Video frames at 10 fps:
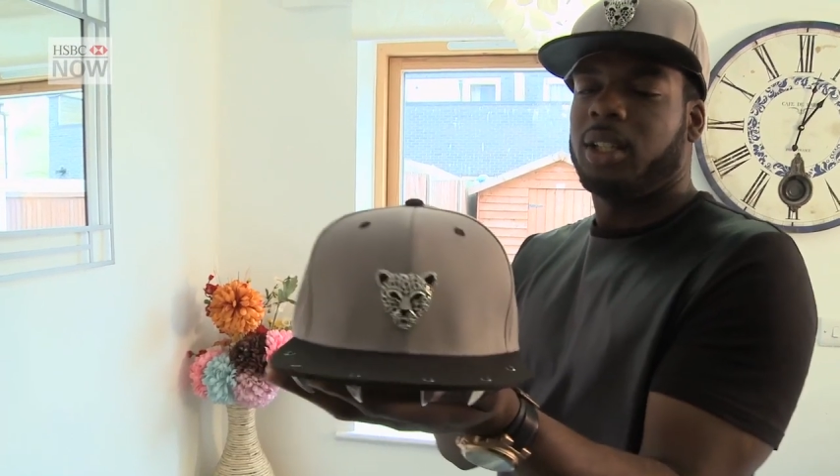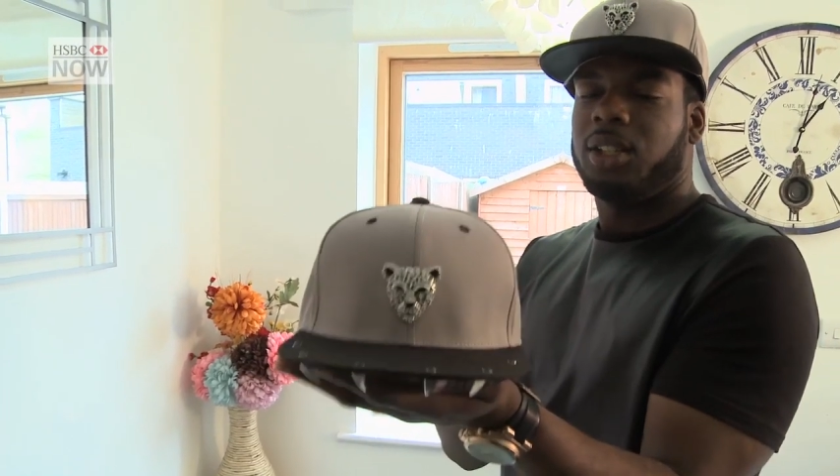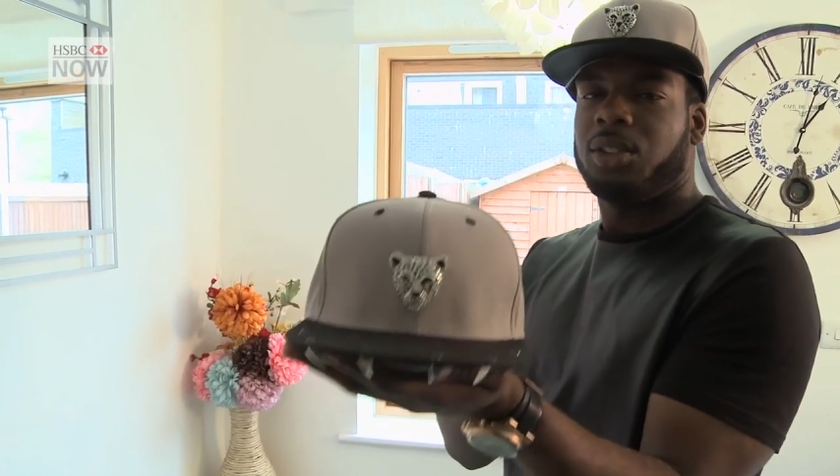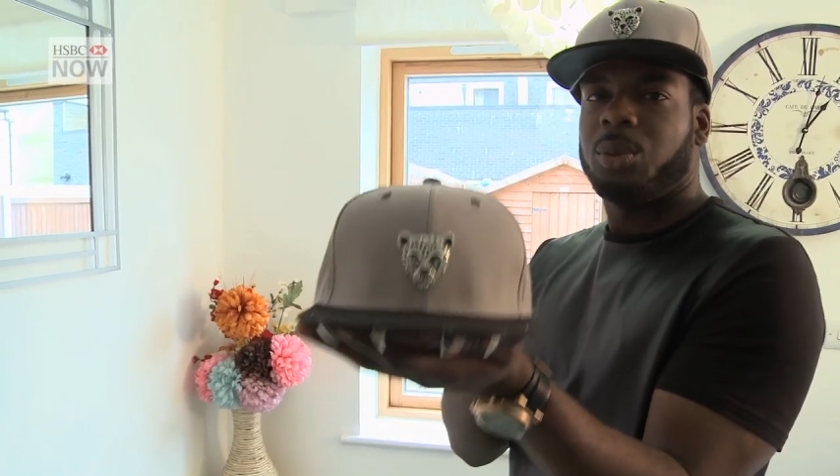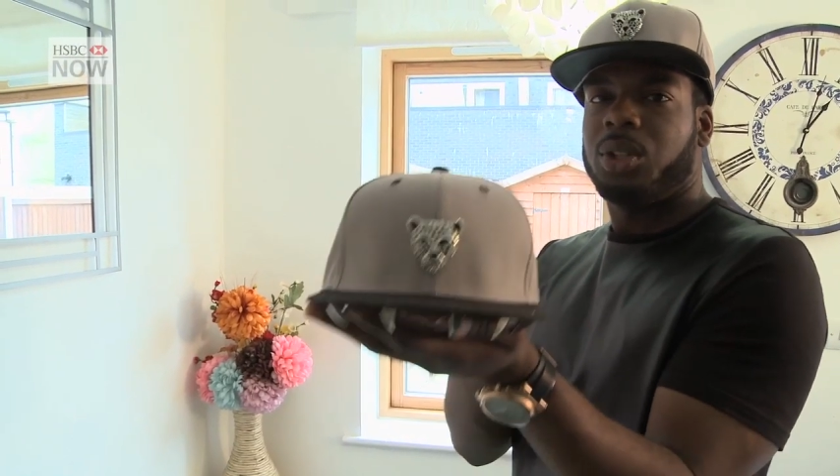
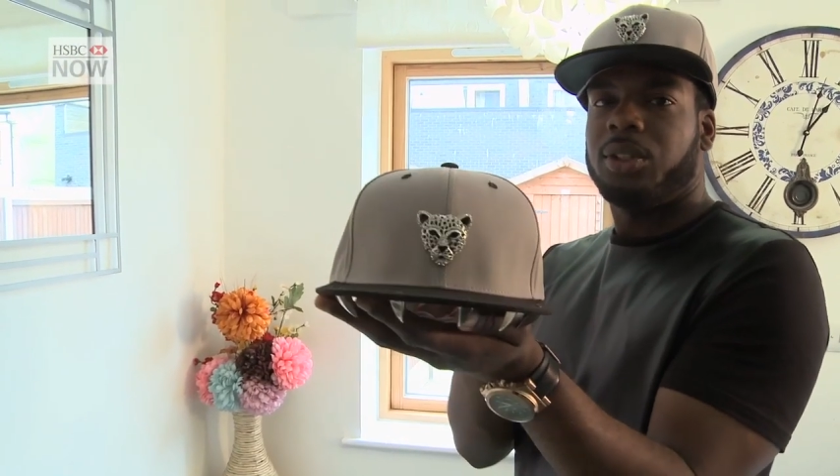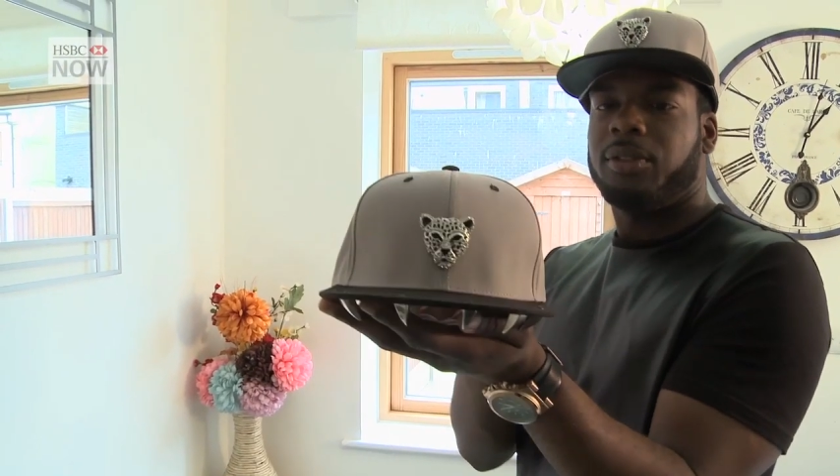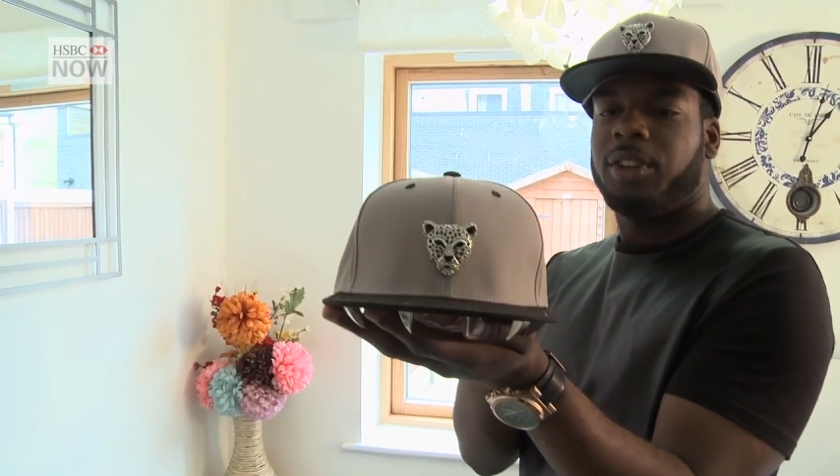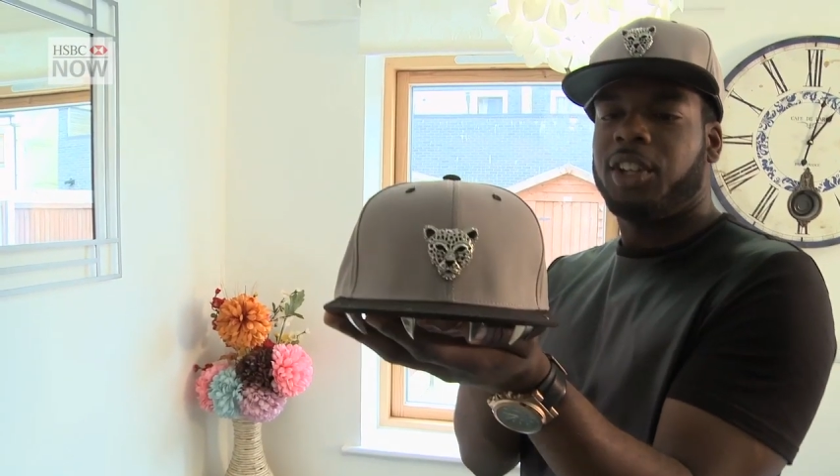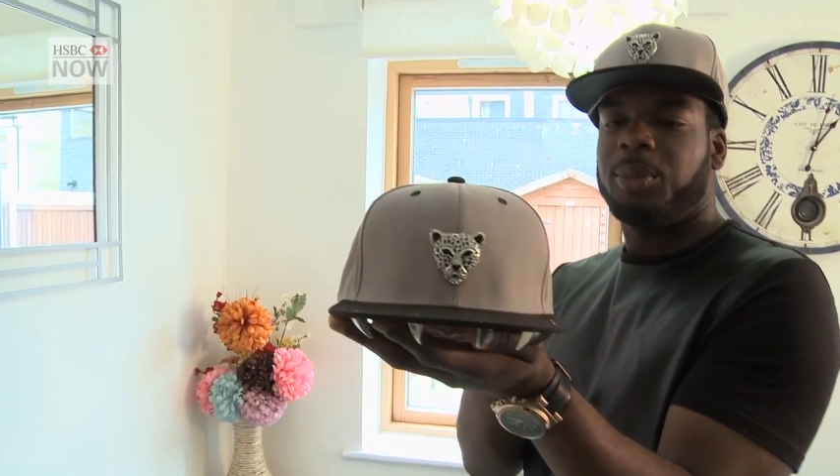This is one of the
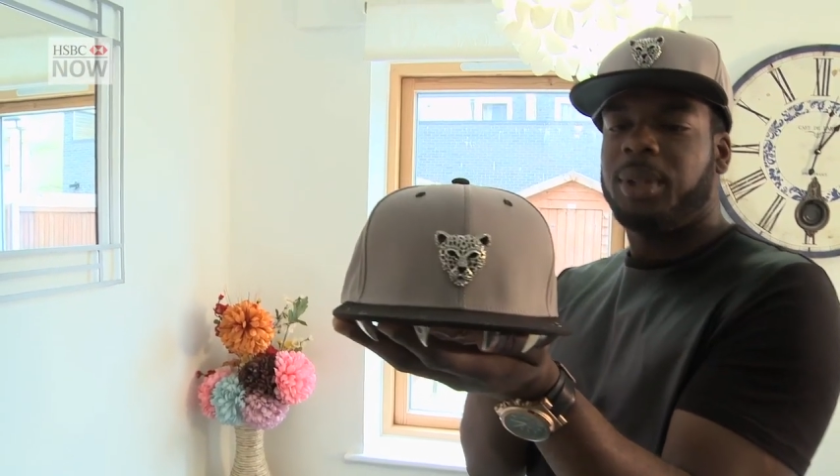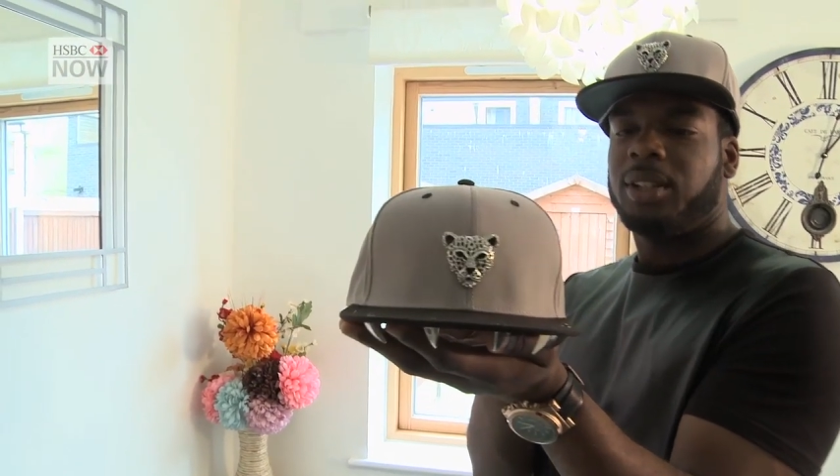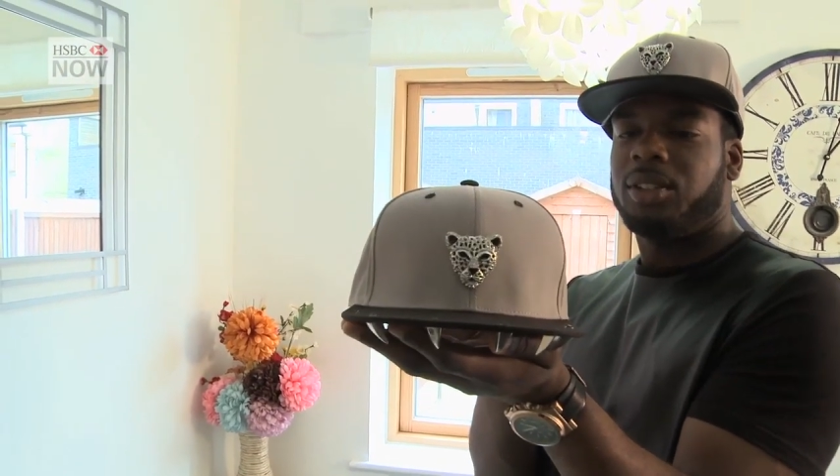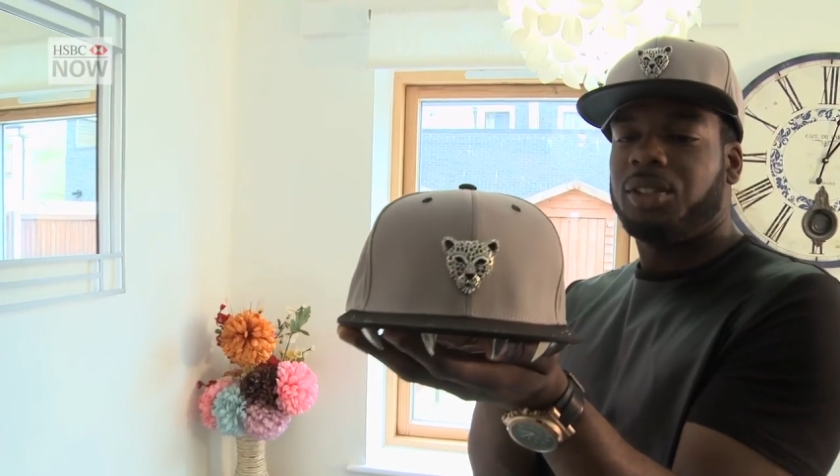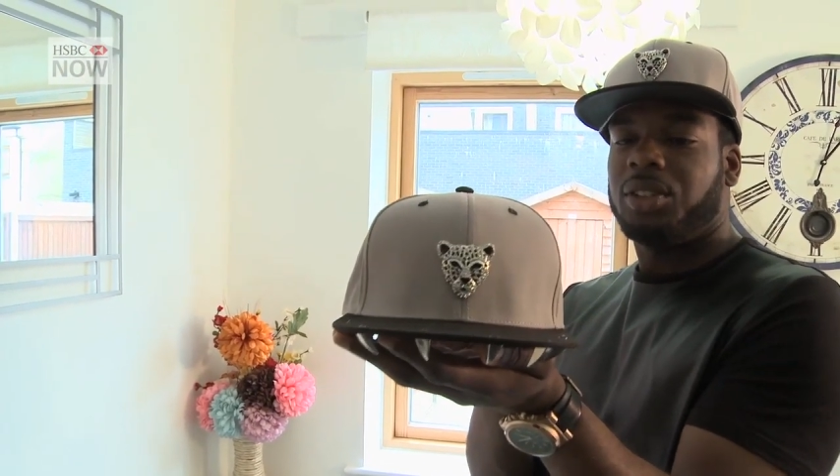first
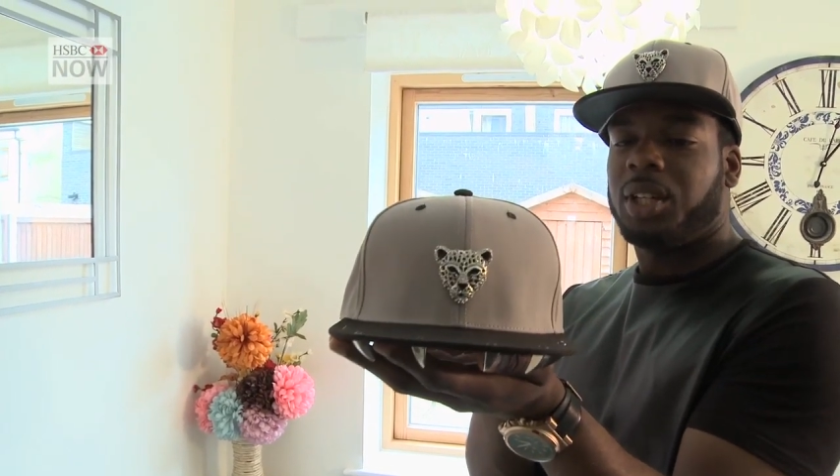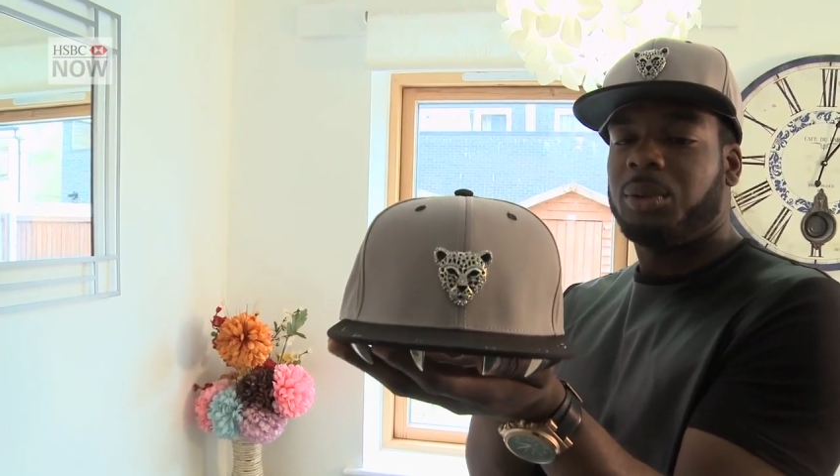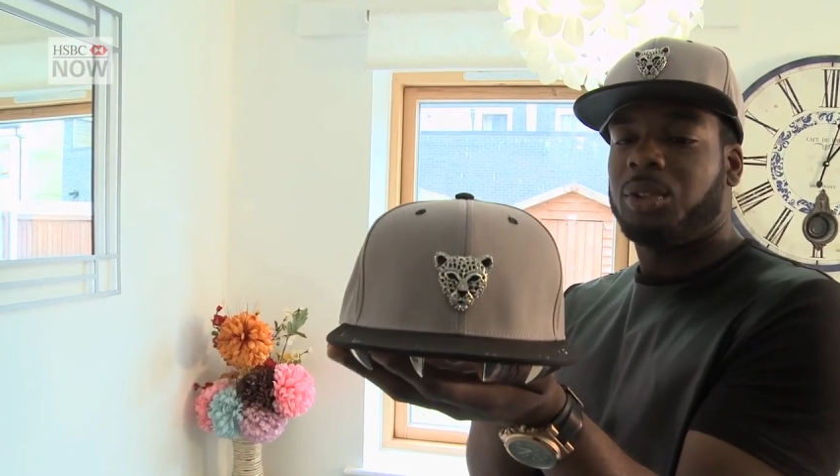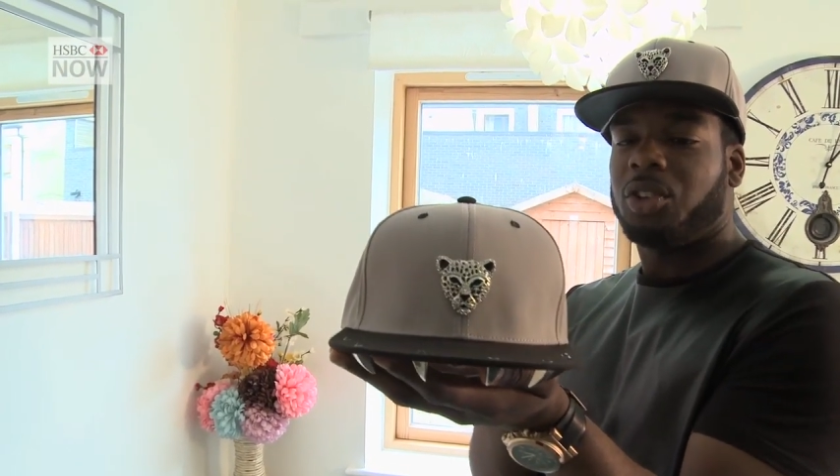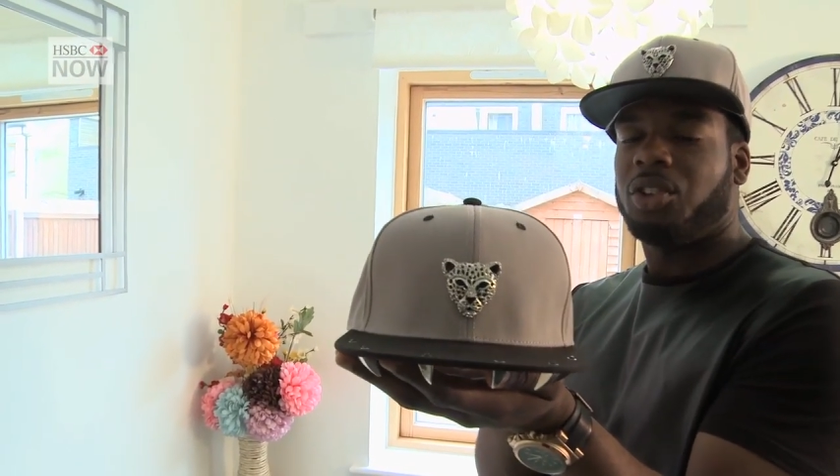pieces that was